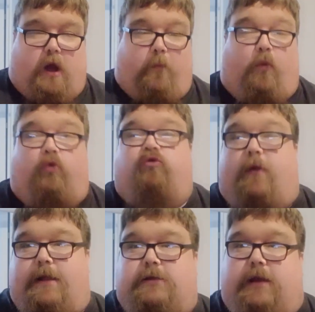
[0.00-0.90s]
I'm not
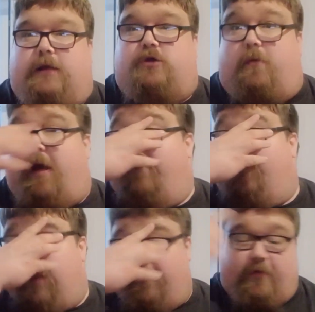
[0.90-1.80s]
grading it, so I'm
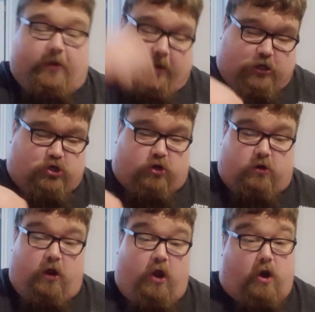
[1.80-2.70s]
happy to have it in the
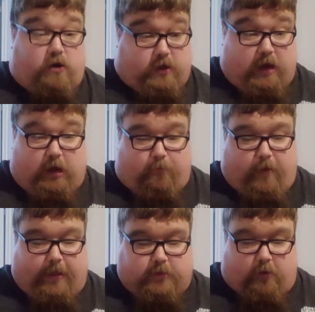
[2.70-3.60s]
condition. Nearly
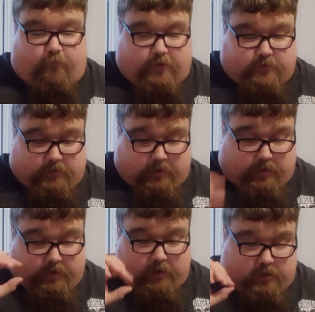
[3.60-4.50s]
picked up
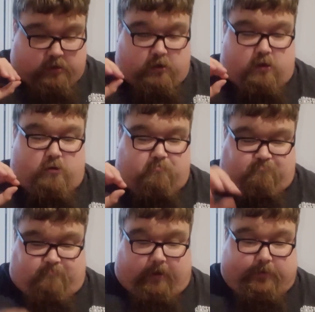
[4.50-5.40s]
recently,
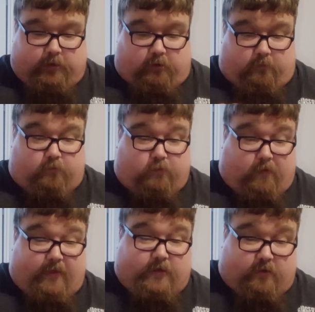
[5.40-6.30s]
but I didn't.
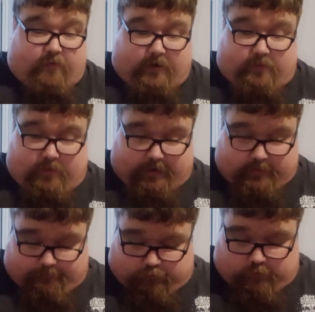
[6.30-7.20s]
But this is, I think,
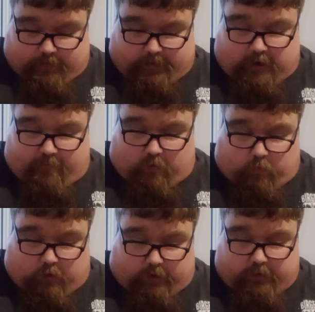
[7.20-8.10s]
the probably cover I
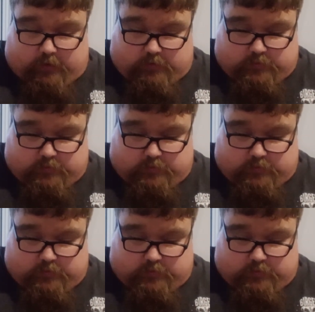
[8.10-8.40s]
want.